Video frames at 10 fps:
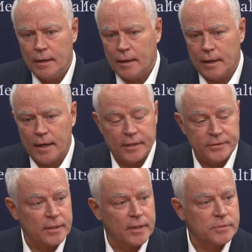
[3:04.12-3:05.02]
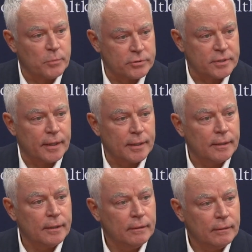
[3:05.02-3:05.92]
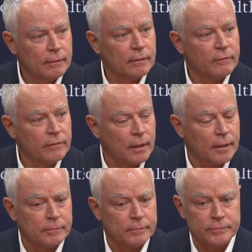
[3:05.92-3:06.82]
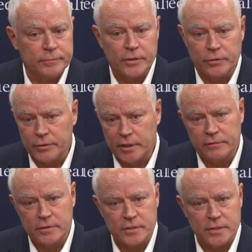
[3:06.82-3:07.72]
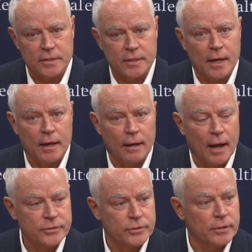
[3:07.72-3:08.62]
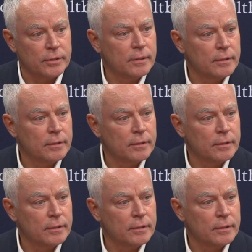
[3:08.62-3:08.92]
I'd say that's most likely. Given the season he had last year,